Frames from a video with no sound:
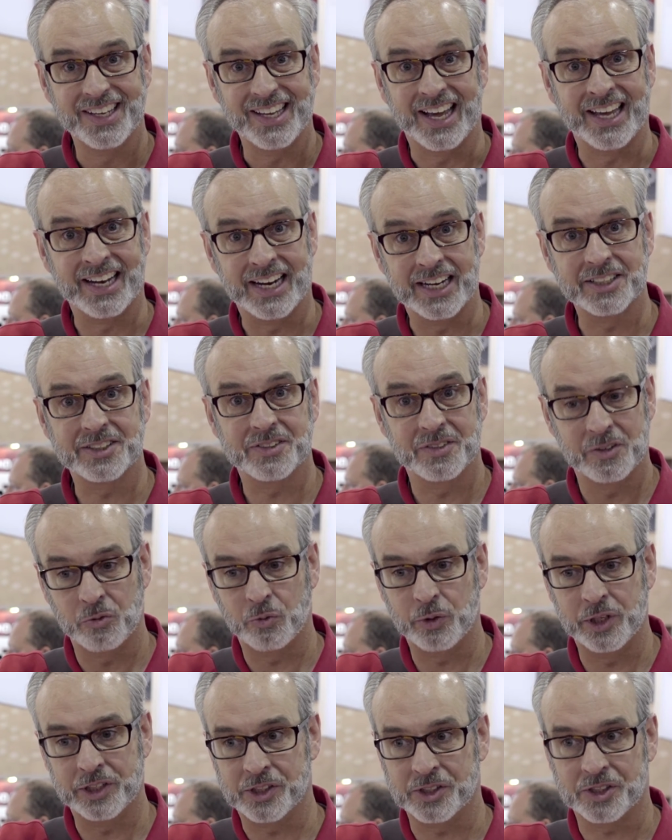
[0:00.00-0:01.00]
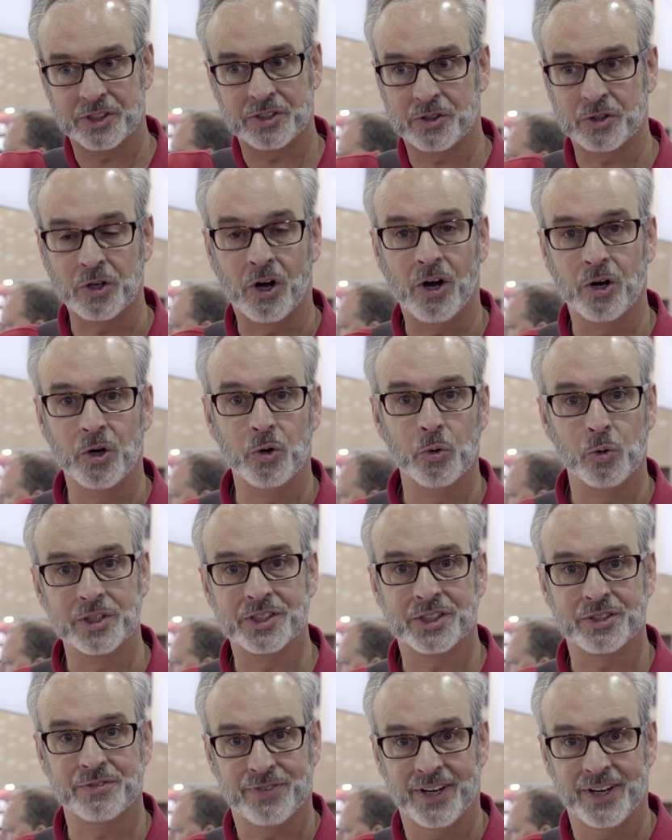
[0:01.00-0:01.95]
And we just saw who was the